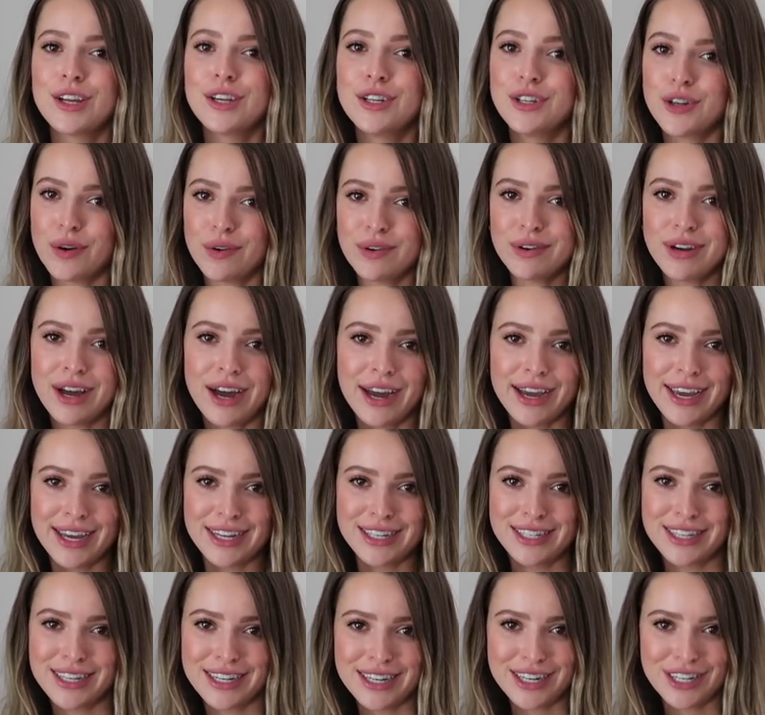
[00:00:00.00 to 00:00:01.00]
Don't knock
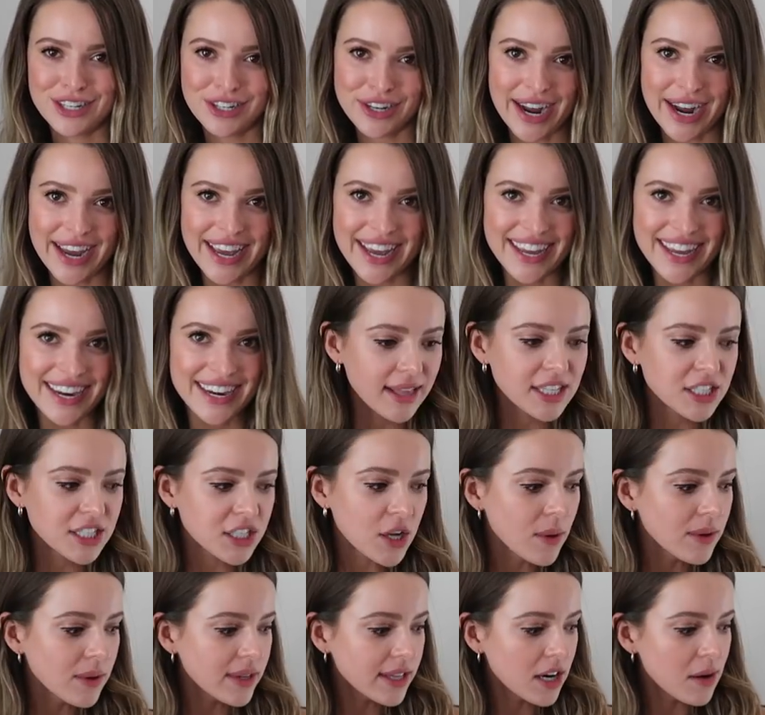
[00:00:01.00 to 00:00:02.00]
it till you try it. Let's
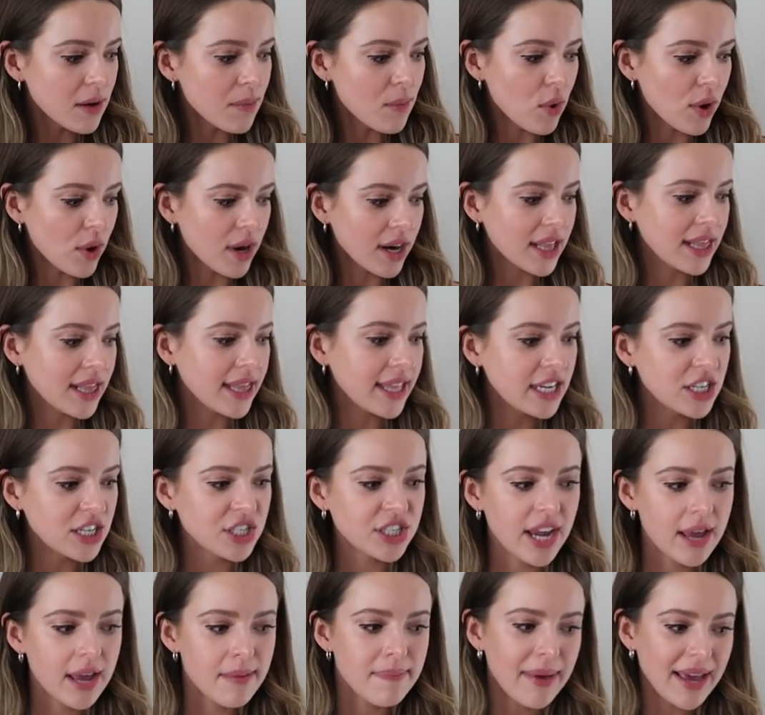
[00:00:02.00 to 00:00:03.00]
go a little more
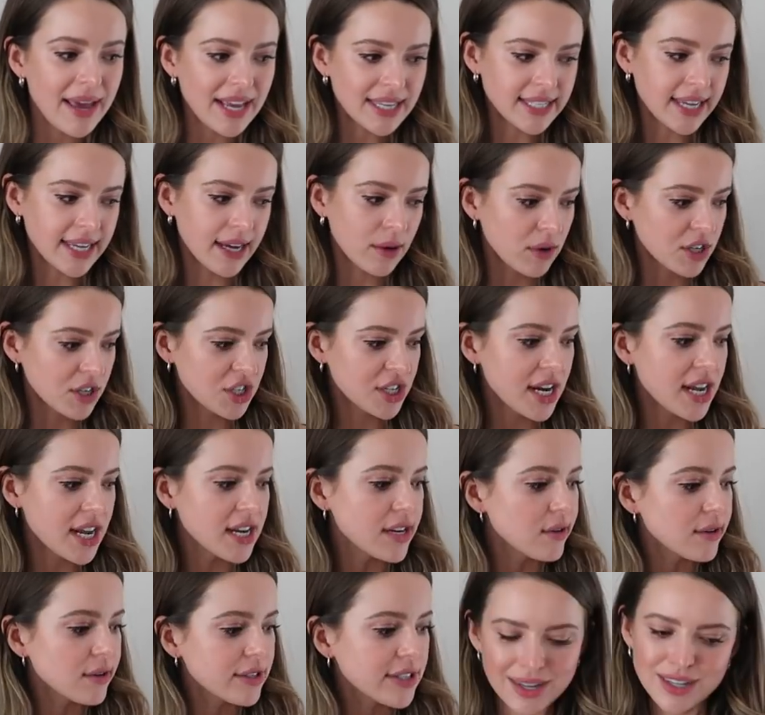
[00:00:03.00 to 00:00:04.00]
cliche basic. What should I
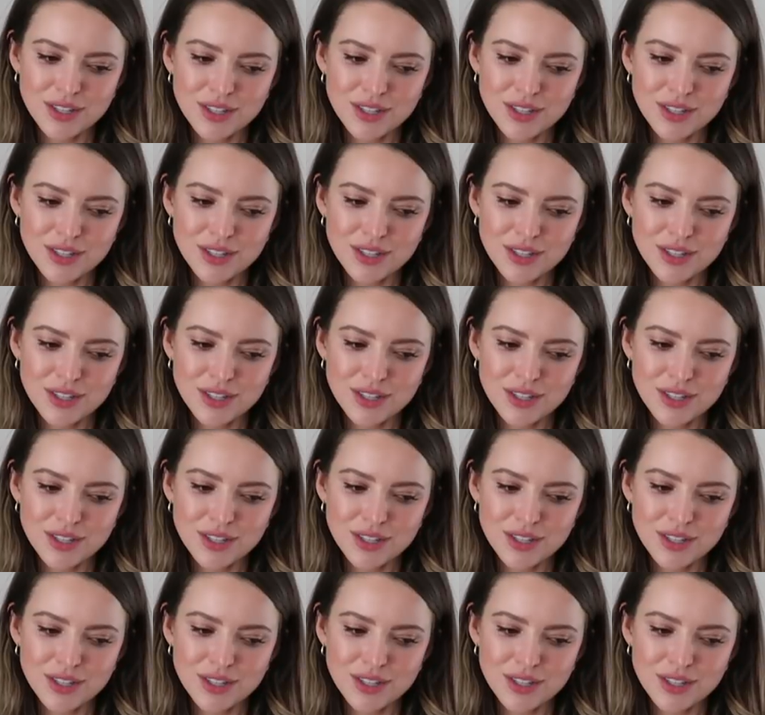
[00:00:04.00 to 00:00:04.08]
do?